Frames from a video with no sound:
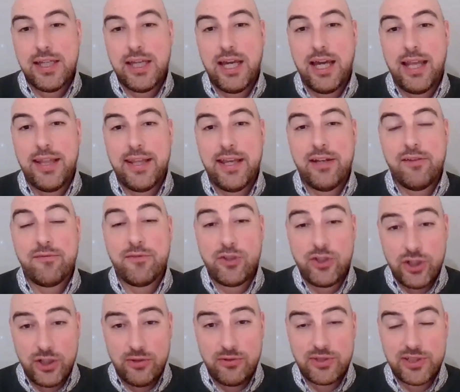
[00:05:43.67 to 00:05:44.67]
And then for
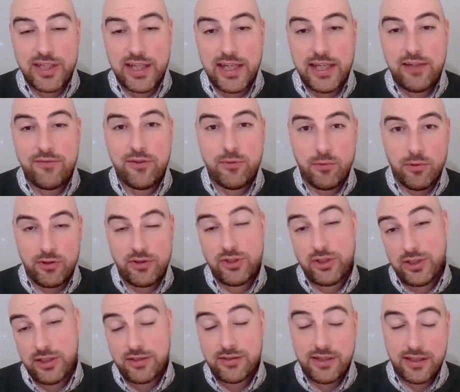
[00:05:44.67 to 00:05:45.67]
Tuesday, if you're watching
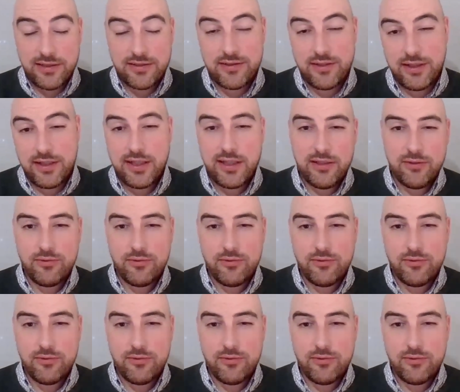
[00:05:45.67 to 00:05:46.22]
this, that's today,